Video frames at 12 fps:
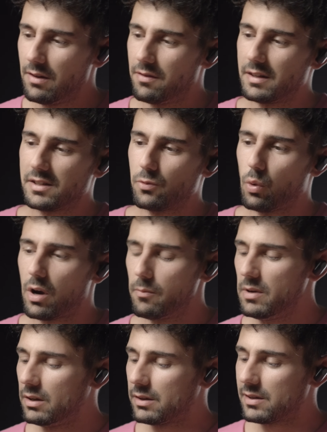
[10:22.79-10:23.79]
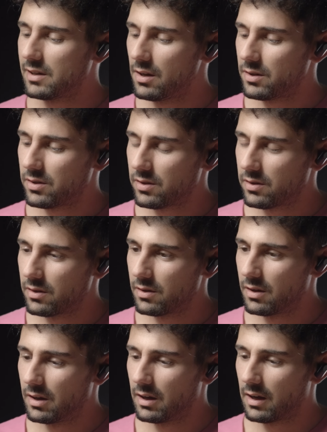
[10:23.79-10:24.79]
this is what I mean. Such
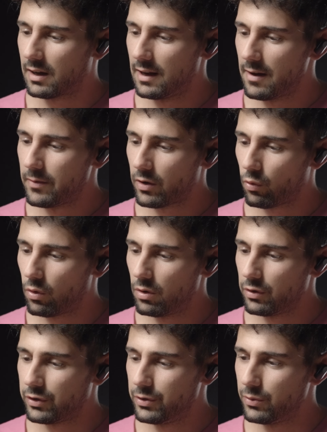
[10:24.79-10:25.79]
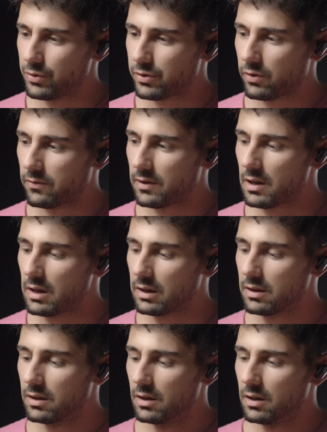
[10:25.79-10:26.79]
clever use of
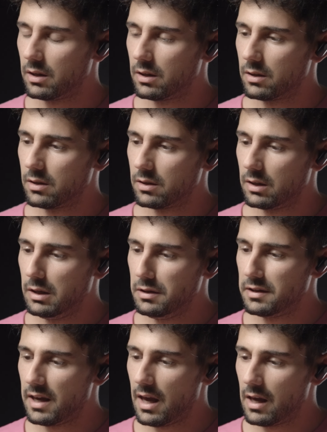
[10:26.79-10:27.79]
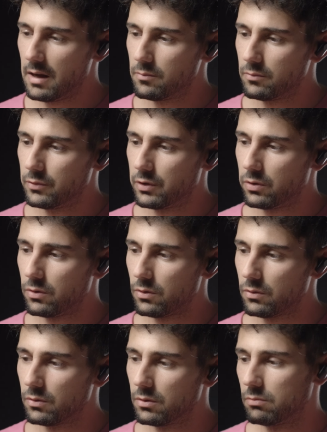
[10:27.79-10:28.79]
like in game
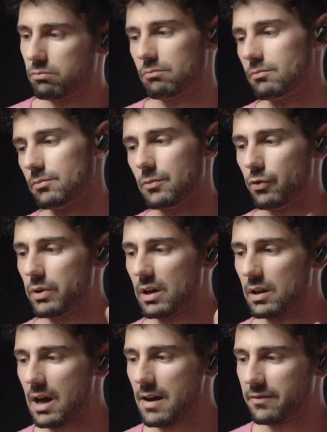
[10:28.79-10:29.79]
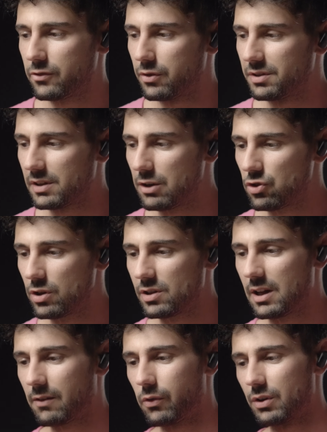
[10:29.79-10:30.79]
to real life
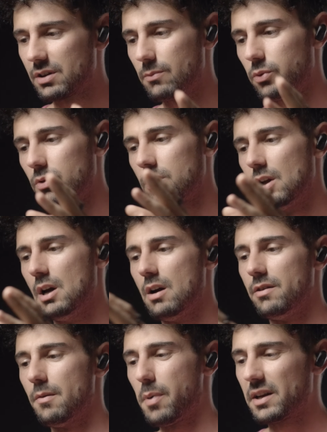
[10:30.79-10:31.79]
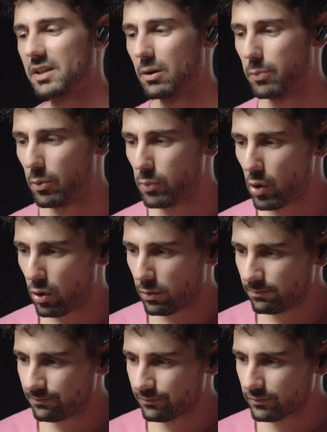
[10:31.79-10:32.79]
transitions. Like for example, the basketball
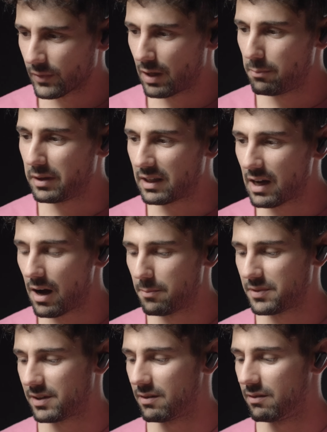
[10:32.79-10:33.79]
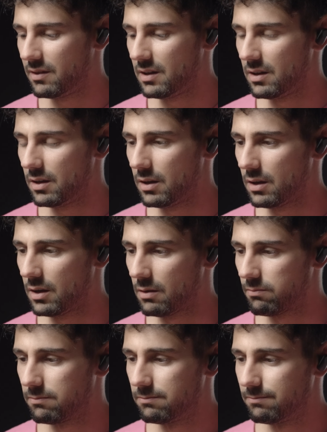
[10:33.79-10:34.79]
ball becomes the